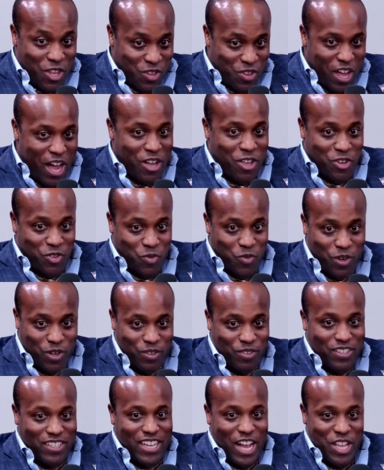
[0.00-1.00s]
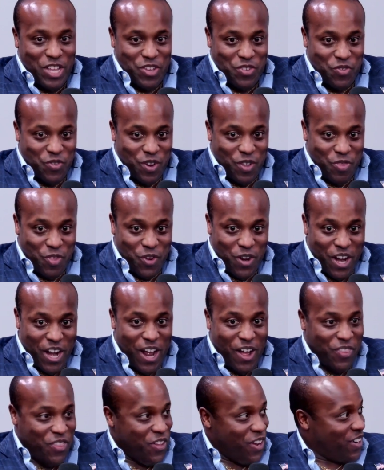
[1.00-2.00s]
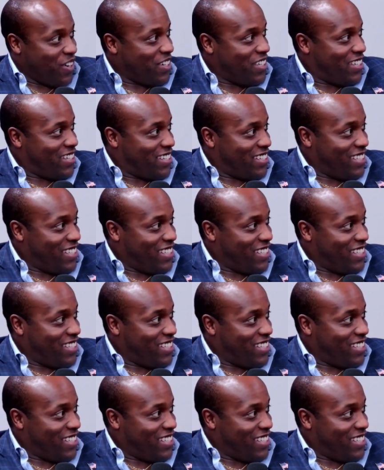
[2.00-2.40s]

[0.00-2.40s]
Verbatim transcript: Thank I just, you. I just want to. I yeah, just want to throw yeah. that out there.